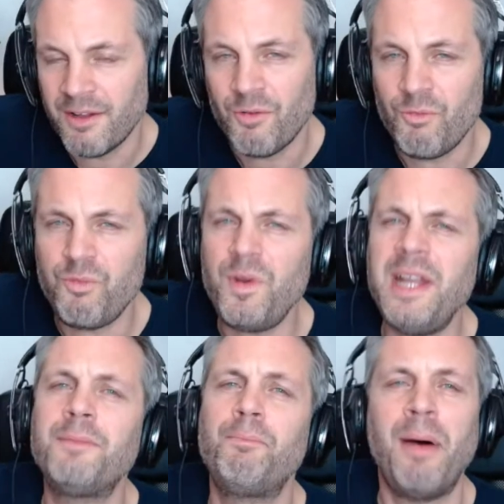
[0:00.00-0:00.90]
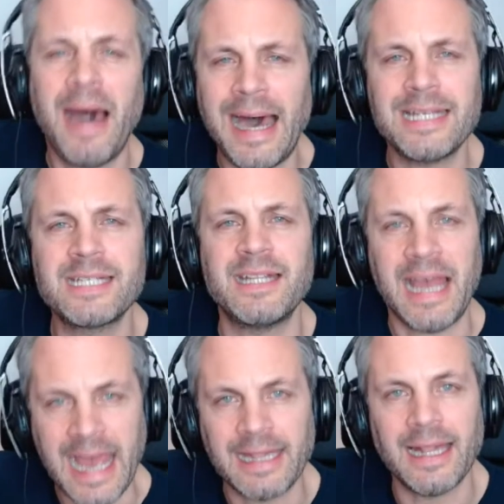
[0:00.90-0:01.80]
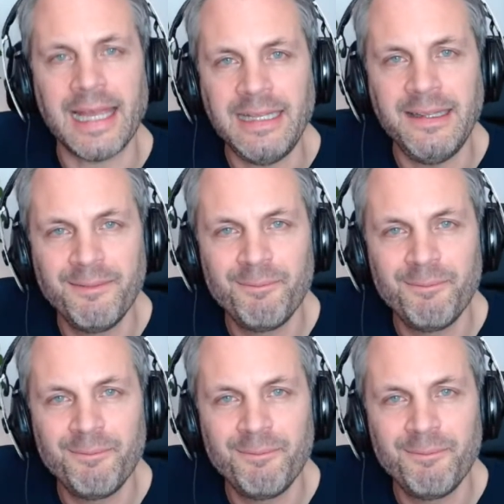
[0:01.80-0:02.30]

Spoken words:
read past the headline.